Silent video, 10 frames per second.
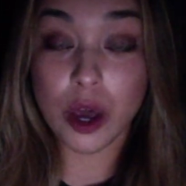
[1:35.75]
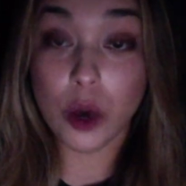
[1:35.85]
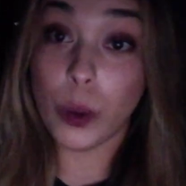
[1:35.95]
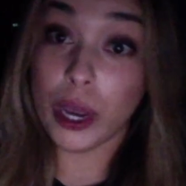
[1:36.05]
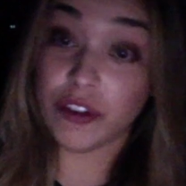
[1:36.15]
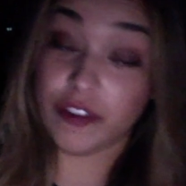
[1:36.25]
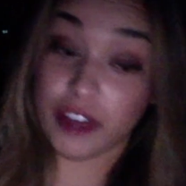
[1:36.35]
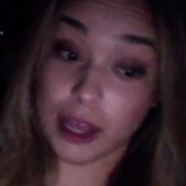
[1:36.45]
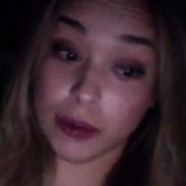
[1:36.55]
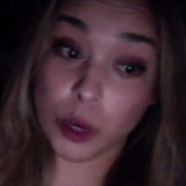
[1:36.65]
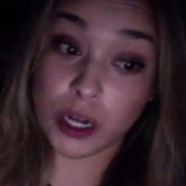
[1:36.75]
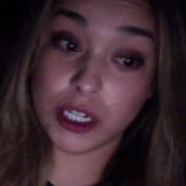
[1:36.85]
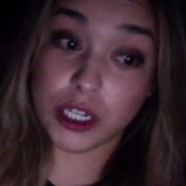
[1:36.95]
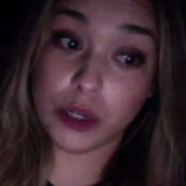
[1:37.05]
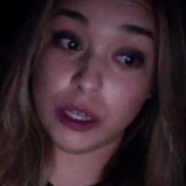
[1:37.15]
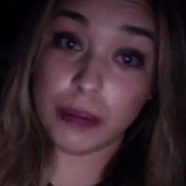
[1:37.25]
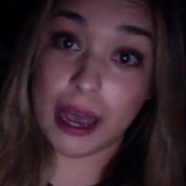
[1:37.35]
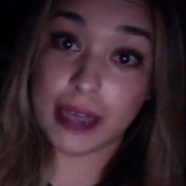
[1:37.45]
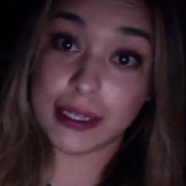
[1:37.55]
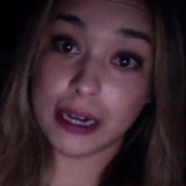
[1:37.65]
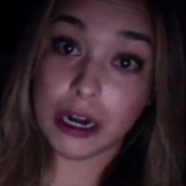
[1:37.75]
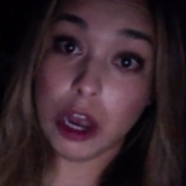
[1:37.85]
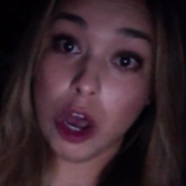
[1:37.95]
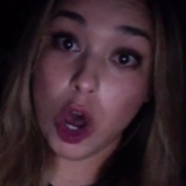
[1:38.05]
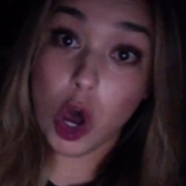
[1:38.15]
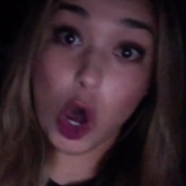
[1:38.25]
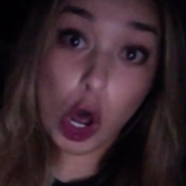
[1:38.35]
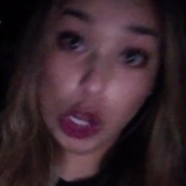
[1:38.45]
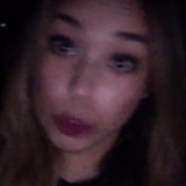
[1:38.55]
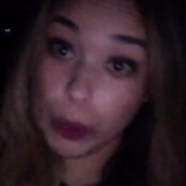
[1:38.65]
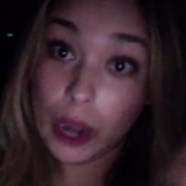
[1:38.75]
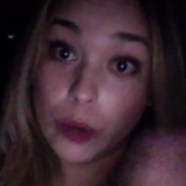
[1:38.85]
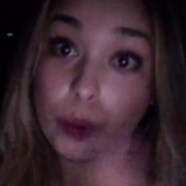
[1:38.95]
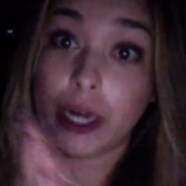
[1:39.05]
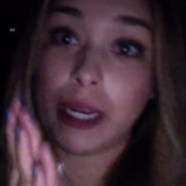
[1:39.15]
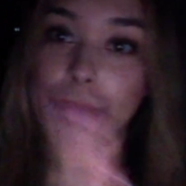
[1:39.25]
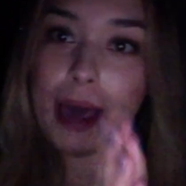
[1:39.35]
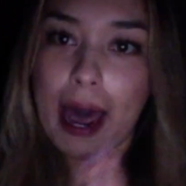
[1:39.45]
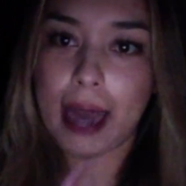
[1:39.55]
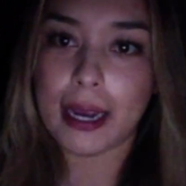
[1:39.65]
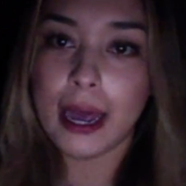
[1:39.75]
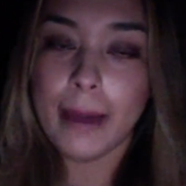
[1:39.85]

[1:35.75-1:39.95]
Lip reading: Wade Phillips wanted to use him as their all-around running back,